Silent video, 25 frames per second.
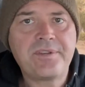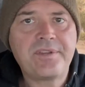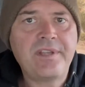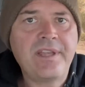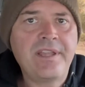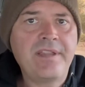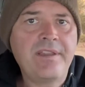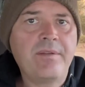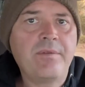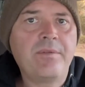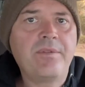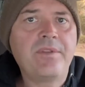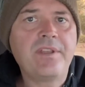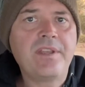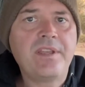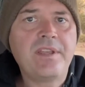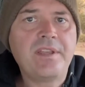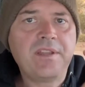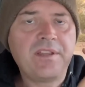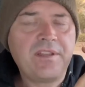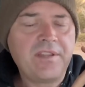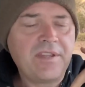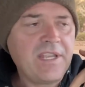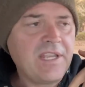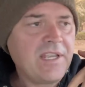and
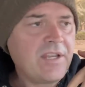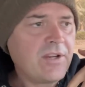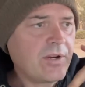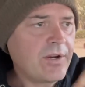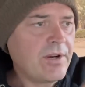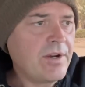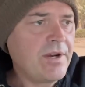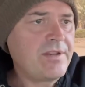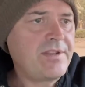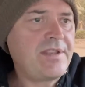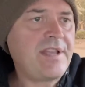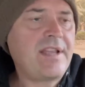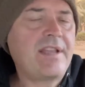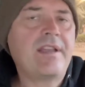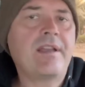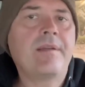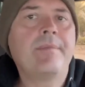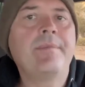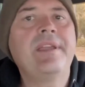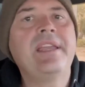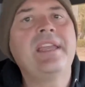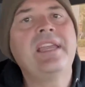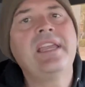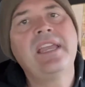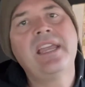the currents that
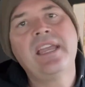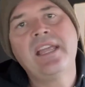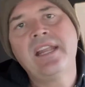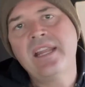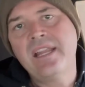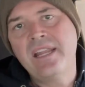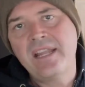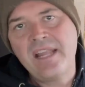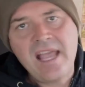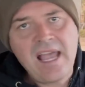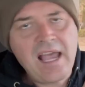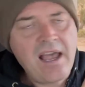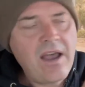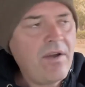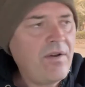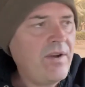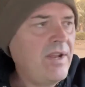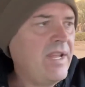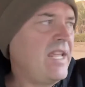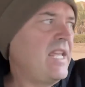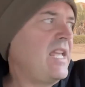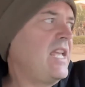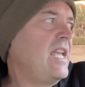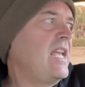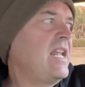come in and out,
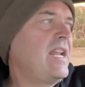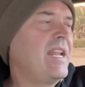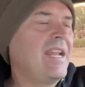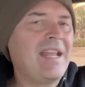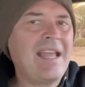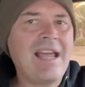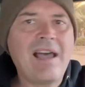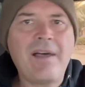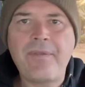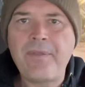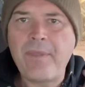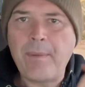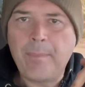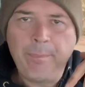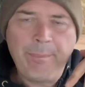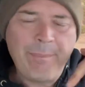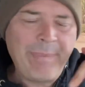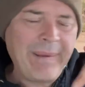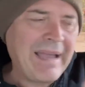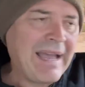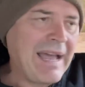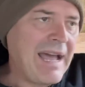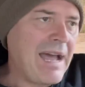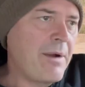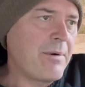the
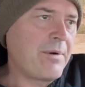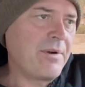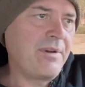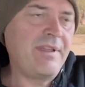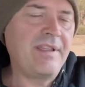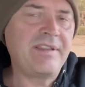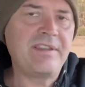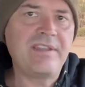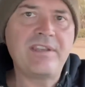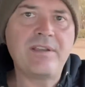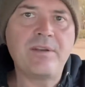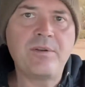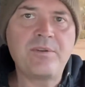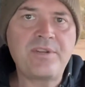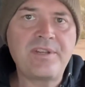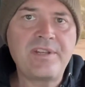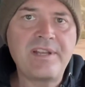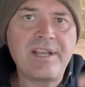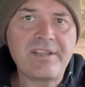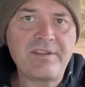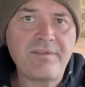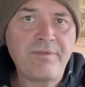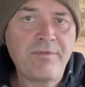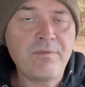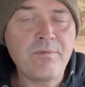power that the ocean
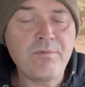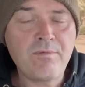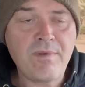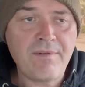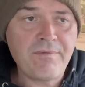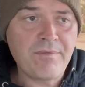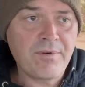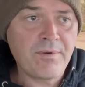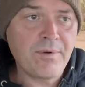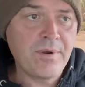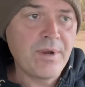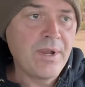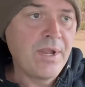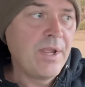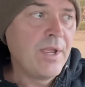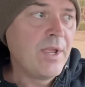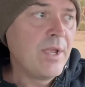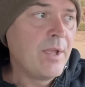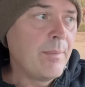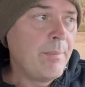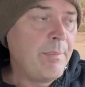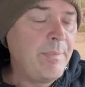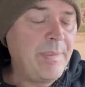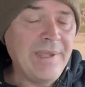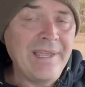has. If you've ever
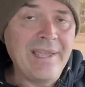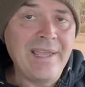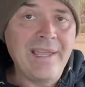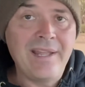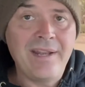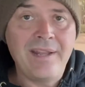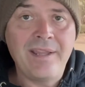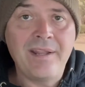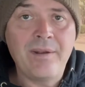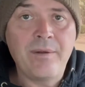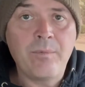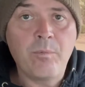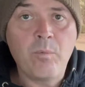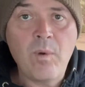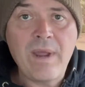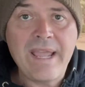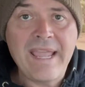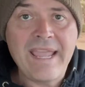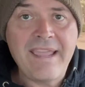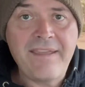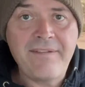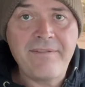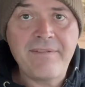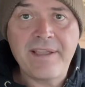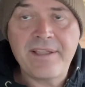been in a
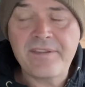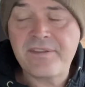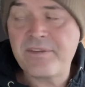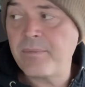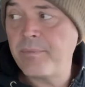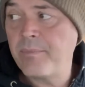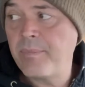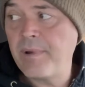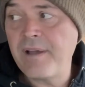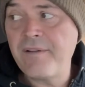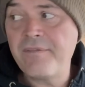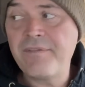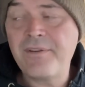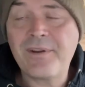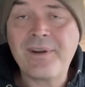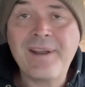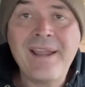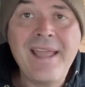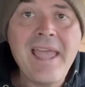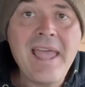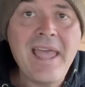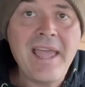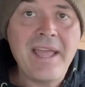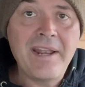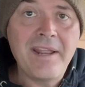wave that's above your
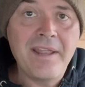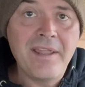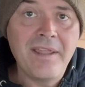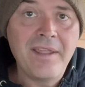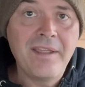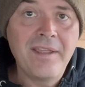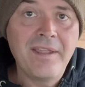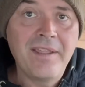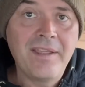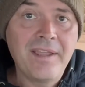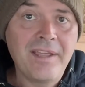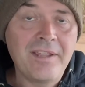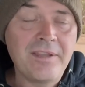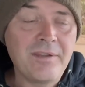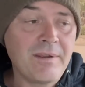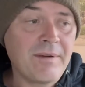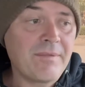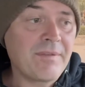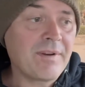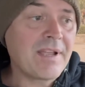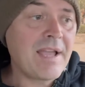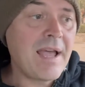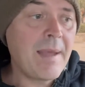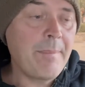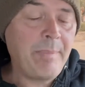head and you
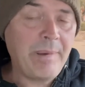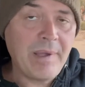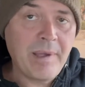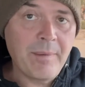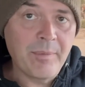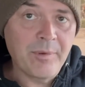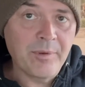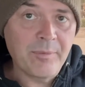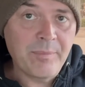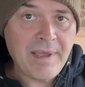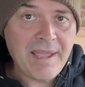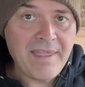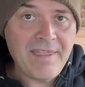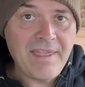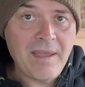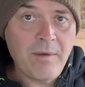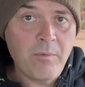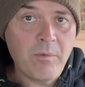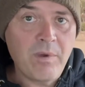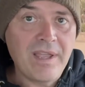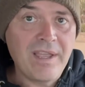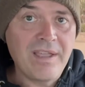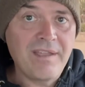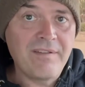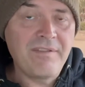ever got pummeled by
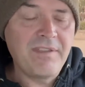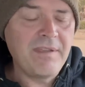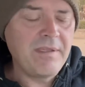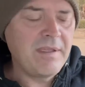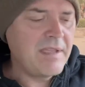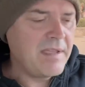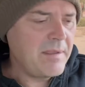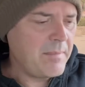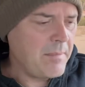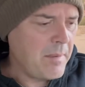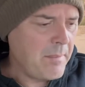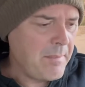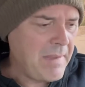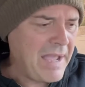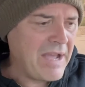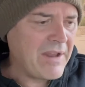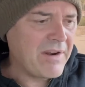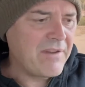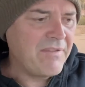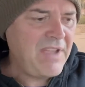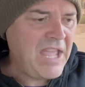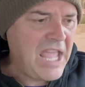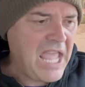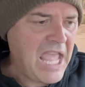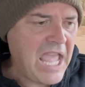that wave, the
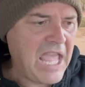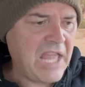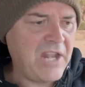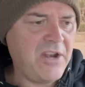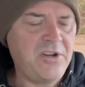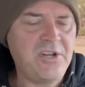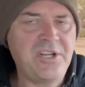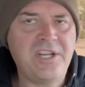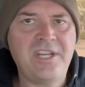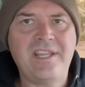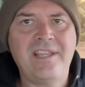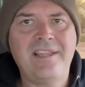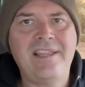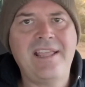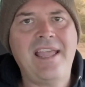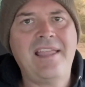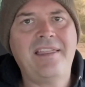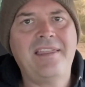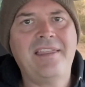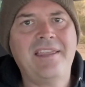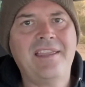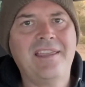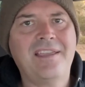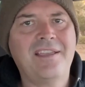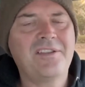amount of energy in
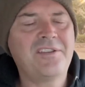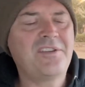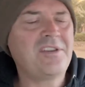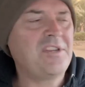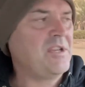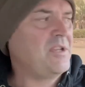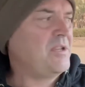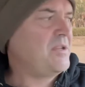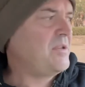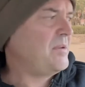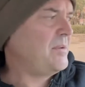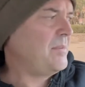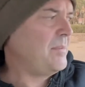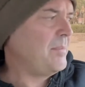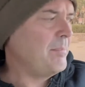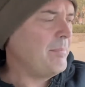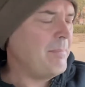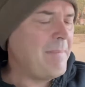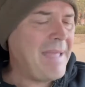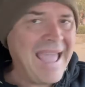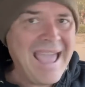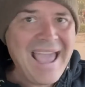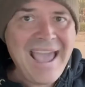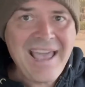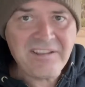that thing is just
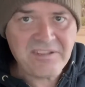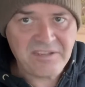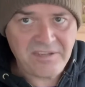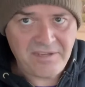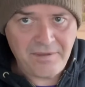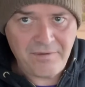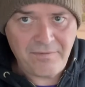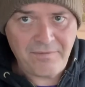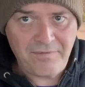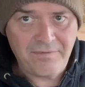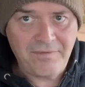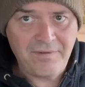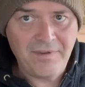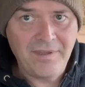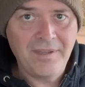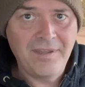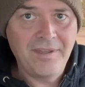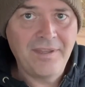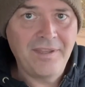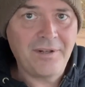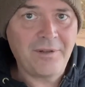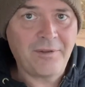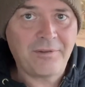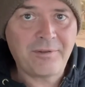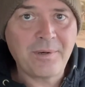massive.
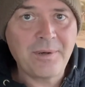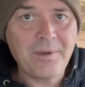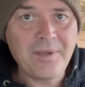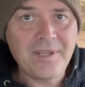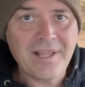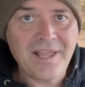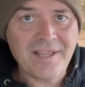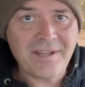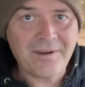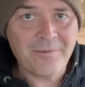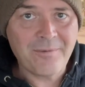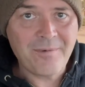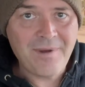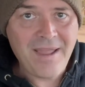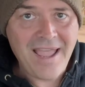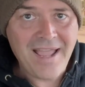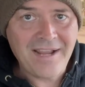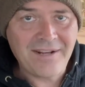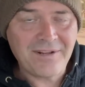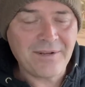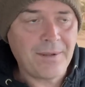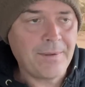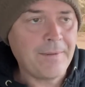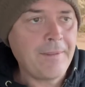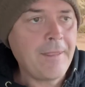It'll throw you like a
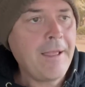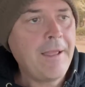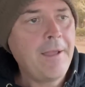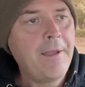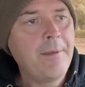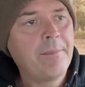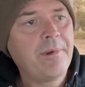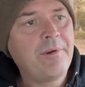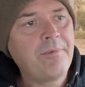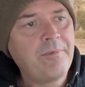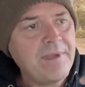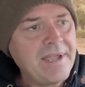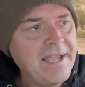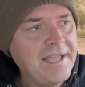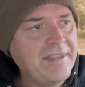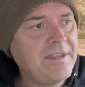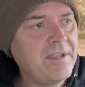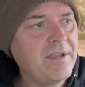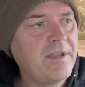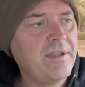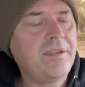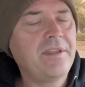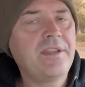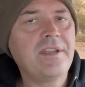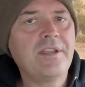rag doll. But if we had
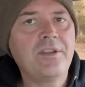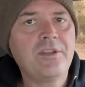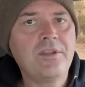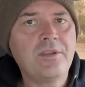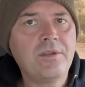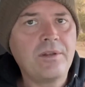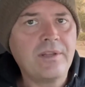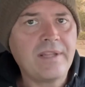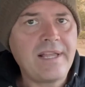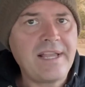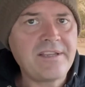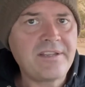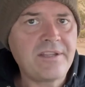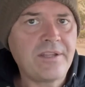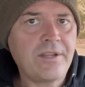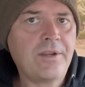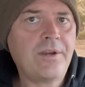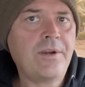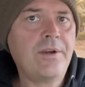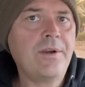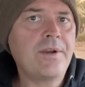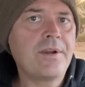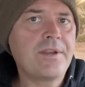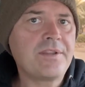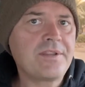the utilizing the
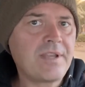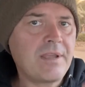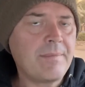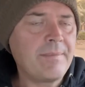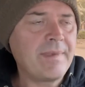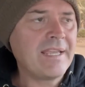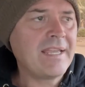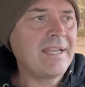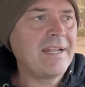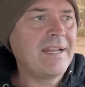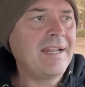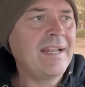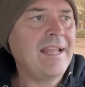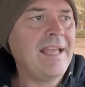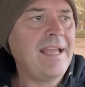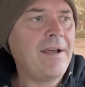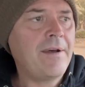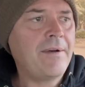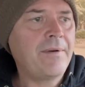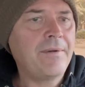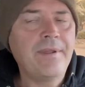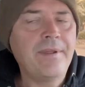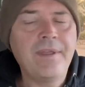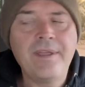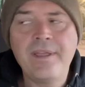currents coming in and
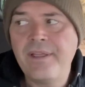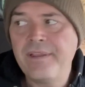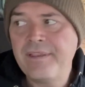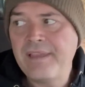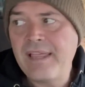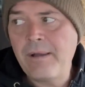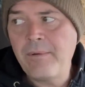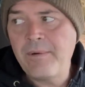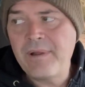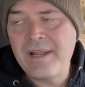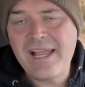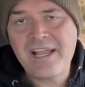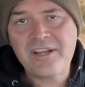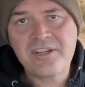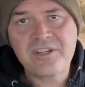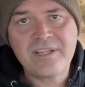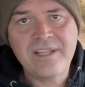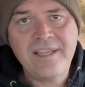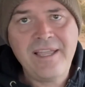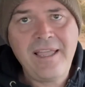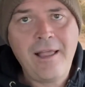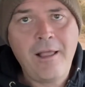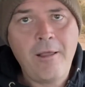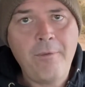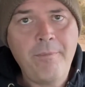out, that would
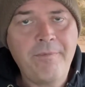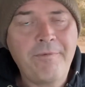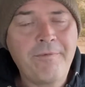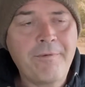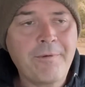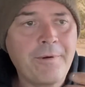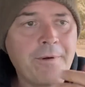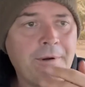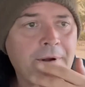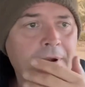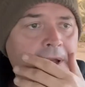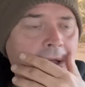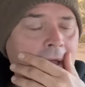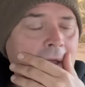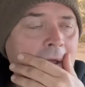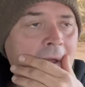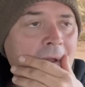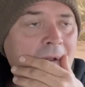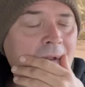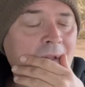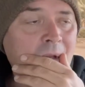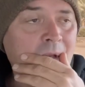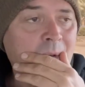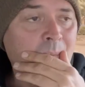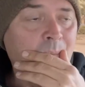actually help
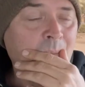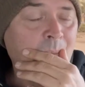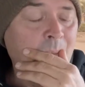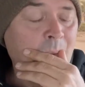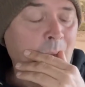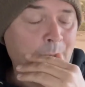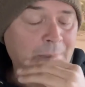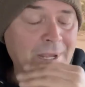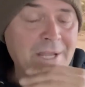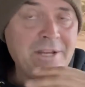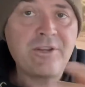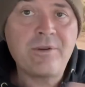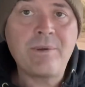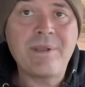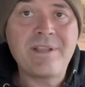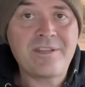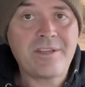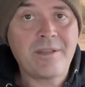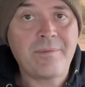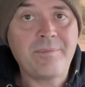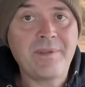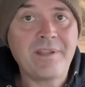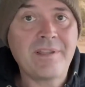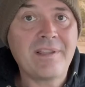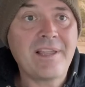to perpetuate
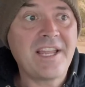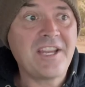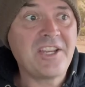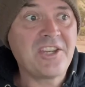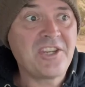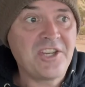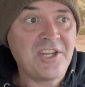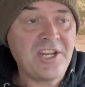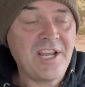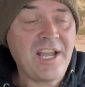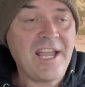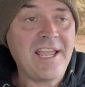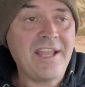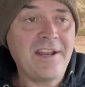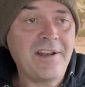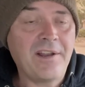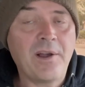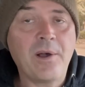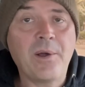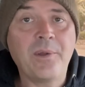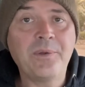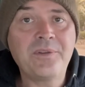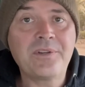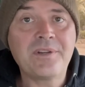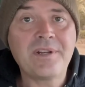something like giant
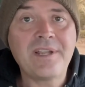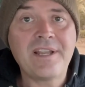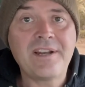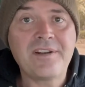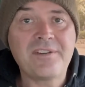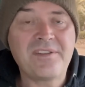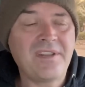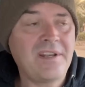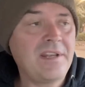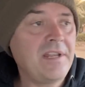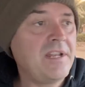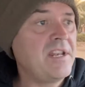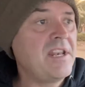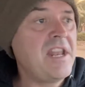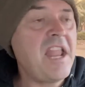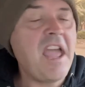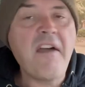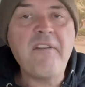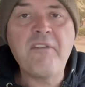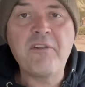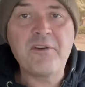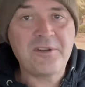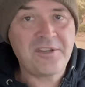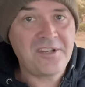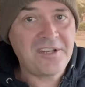alternators, and it
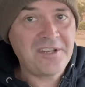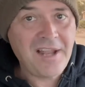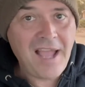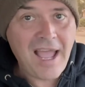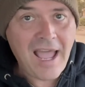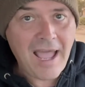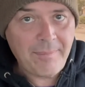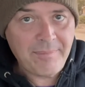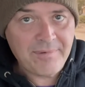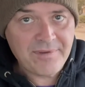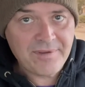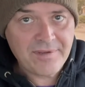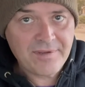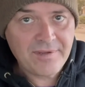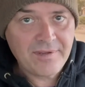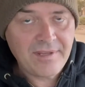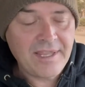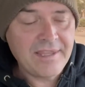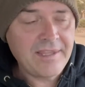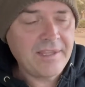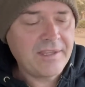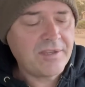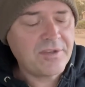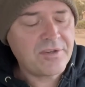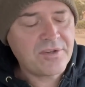never stops.
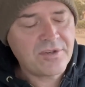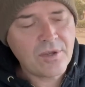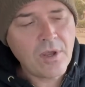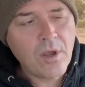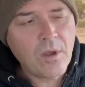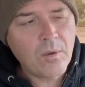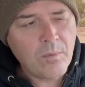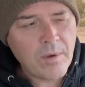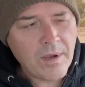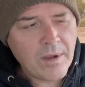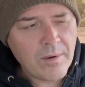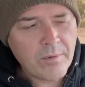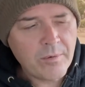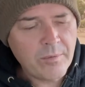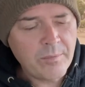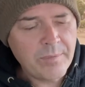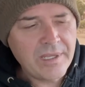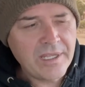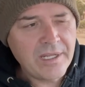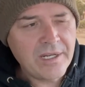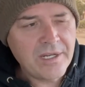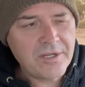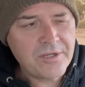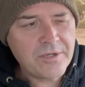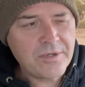I think the salt water would
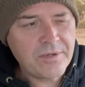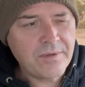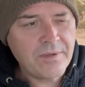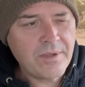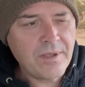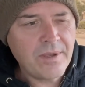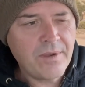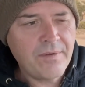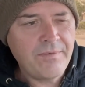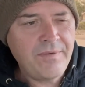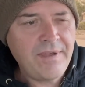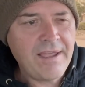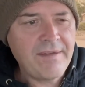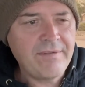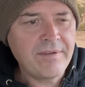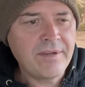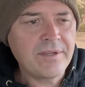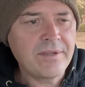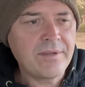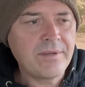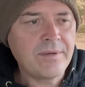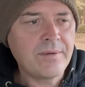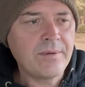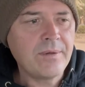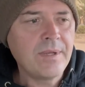be an issue, though, of having
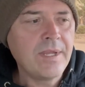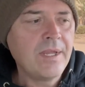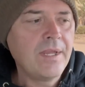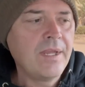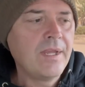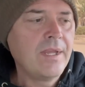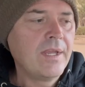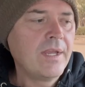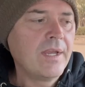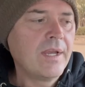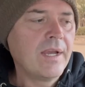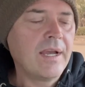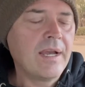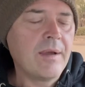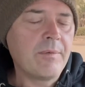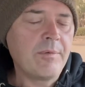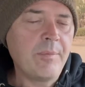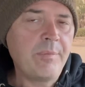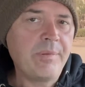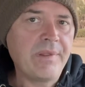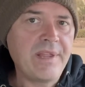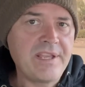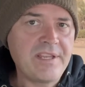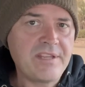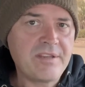to
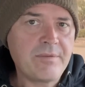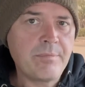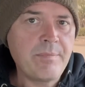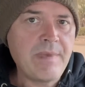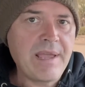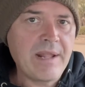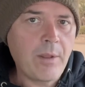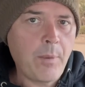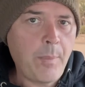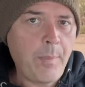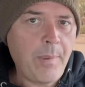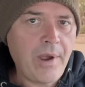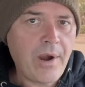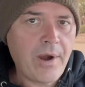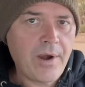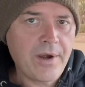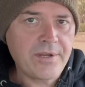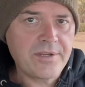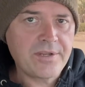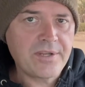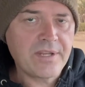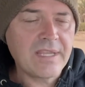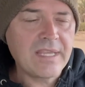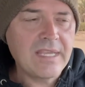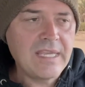replace metal
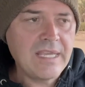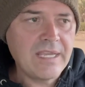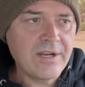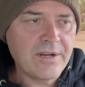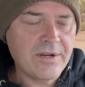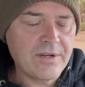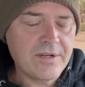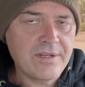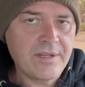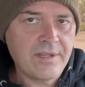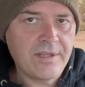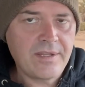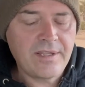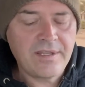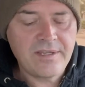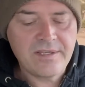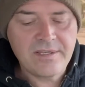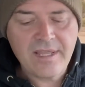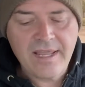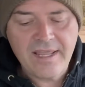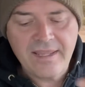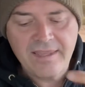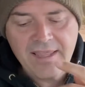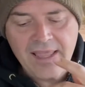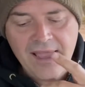parts and gears and things
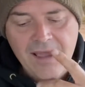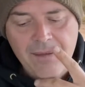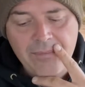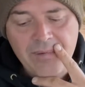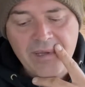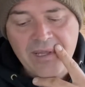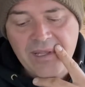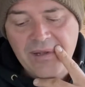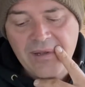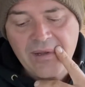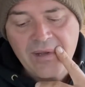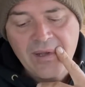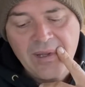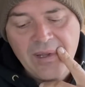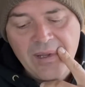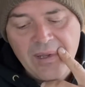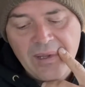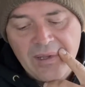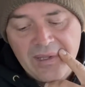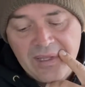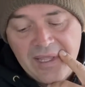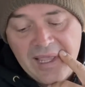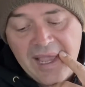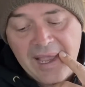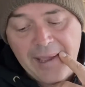like that. But
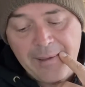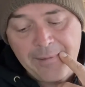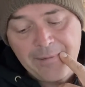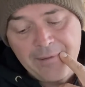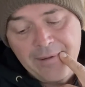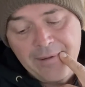yeah.